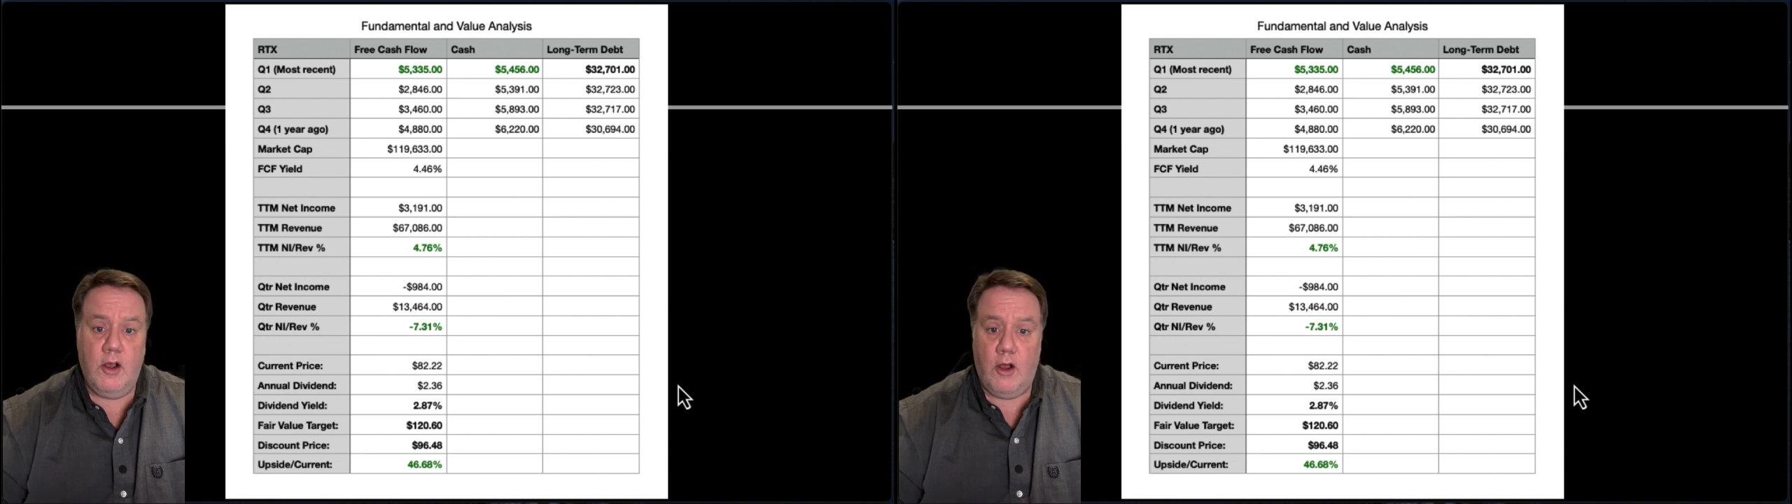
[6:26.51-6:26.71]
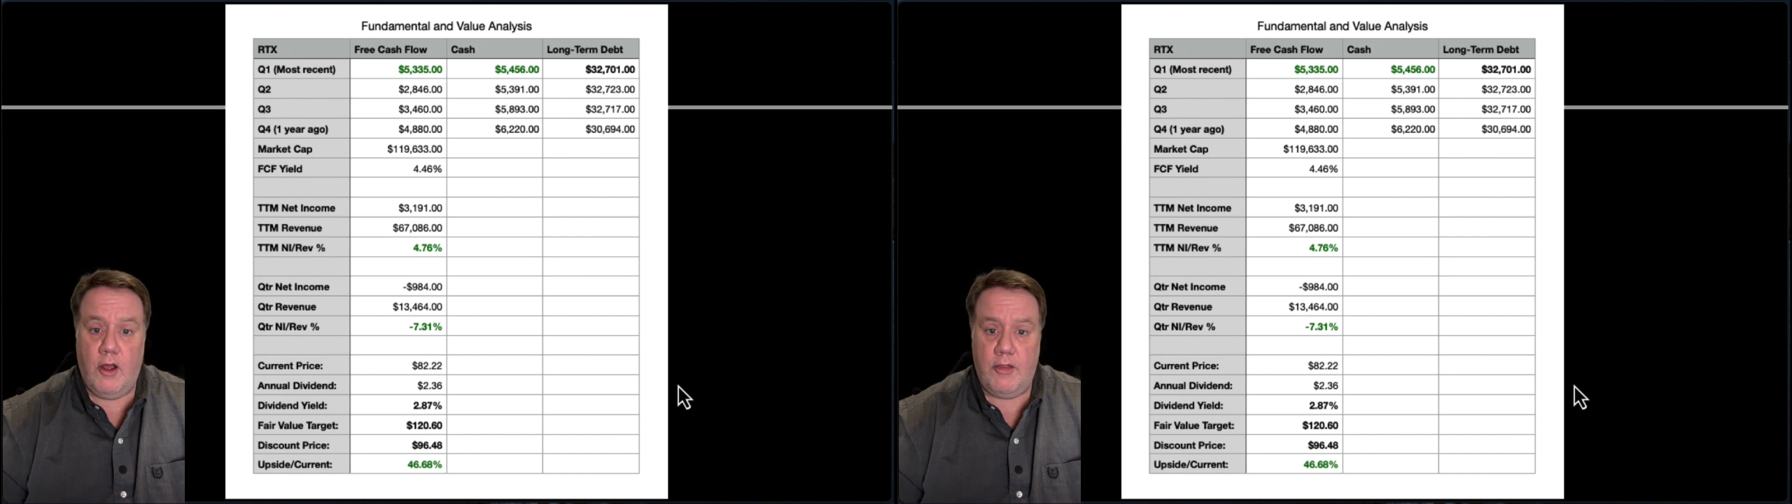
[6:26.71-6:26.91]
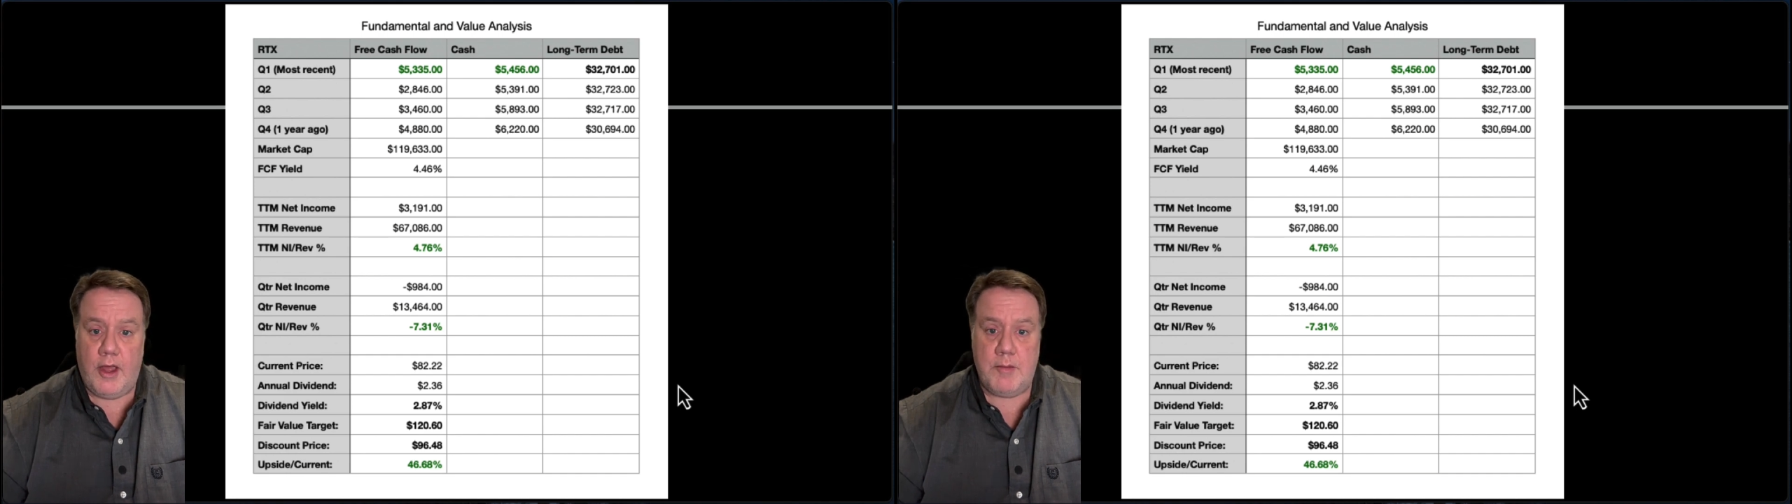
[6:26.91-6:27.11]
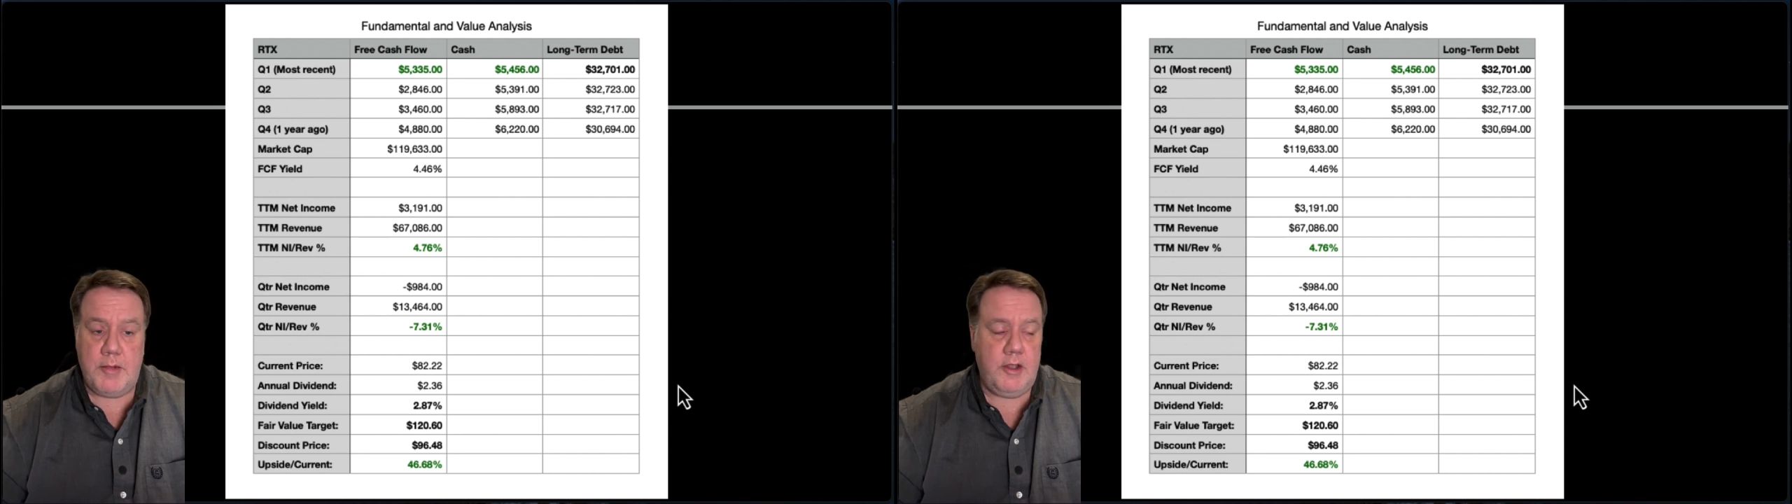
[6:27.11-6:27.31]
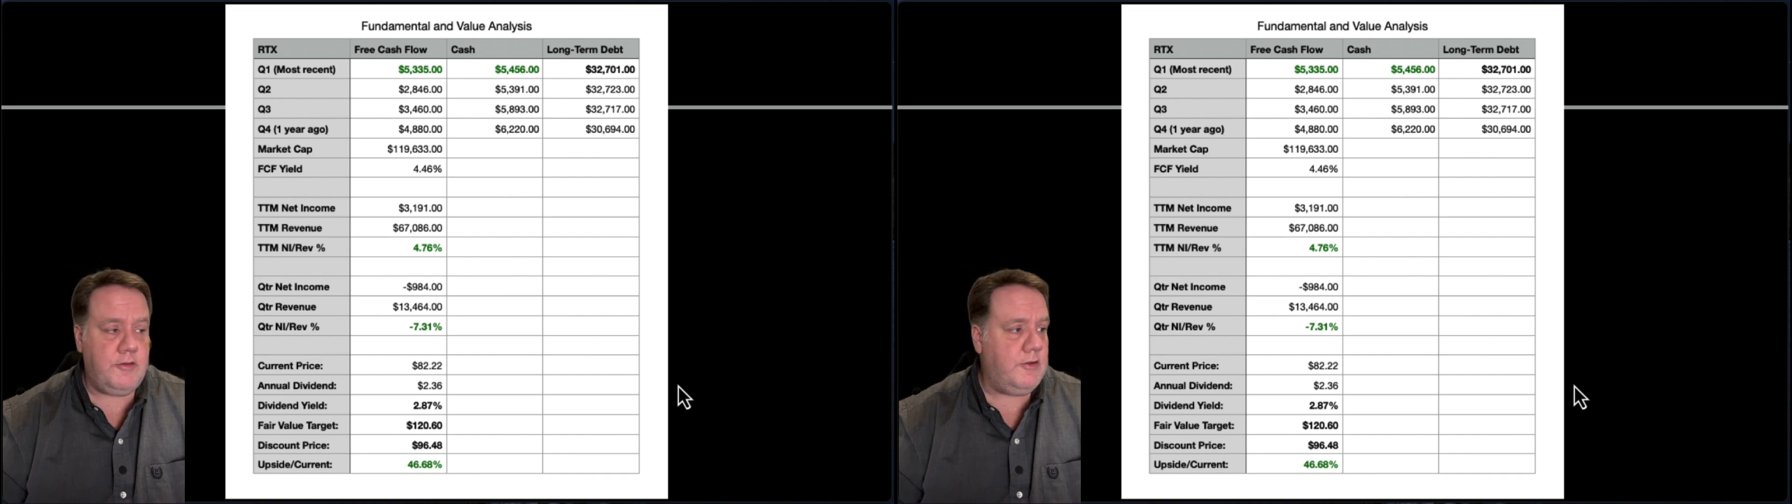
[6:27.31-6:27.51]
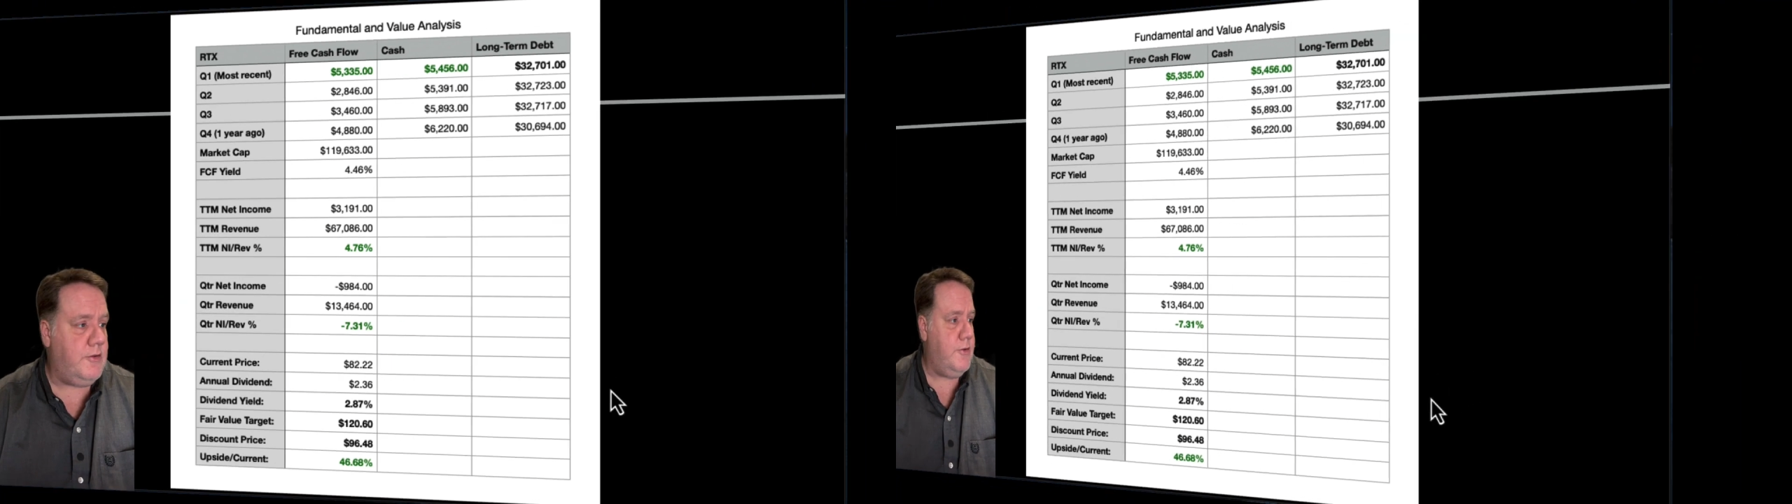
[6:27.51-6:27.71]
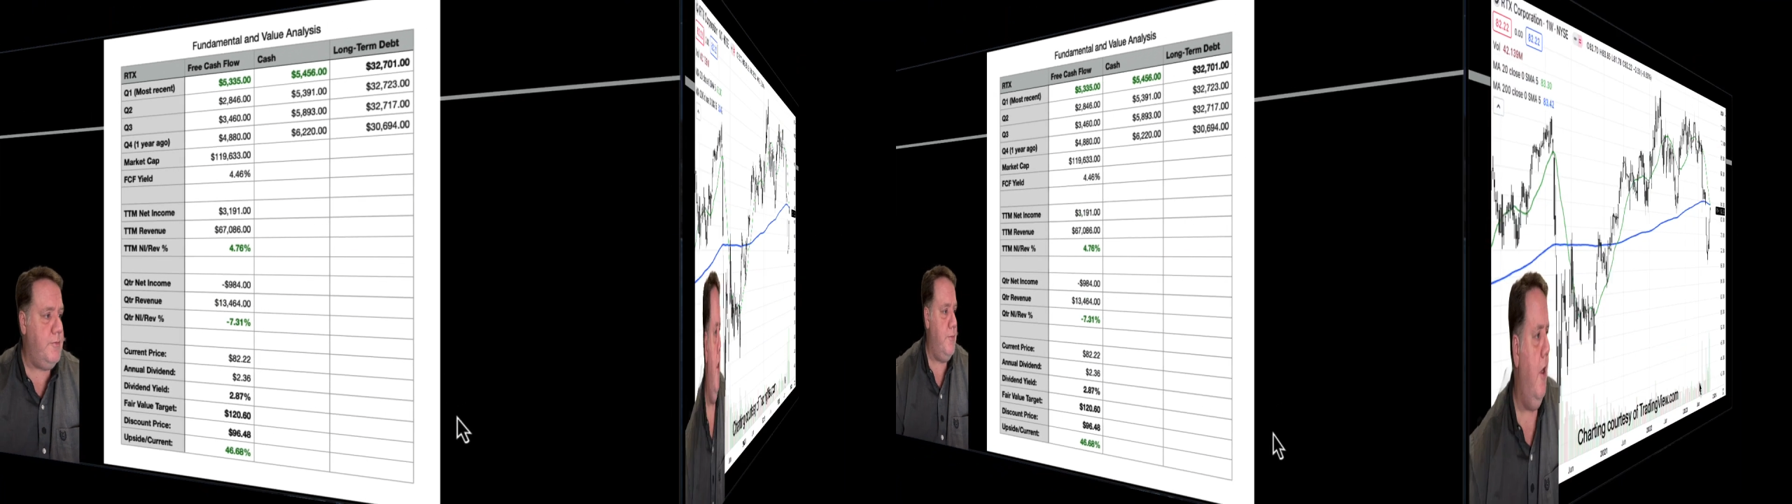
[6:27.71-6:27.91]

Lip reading: on that basis.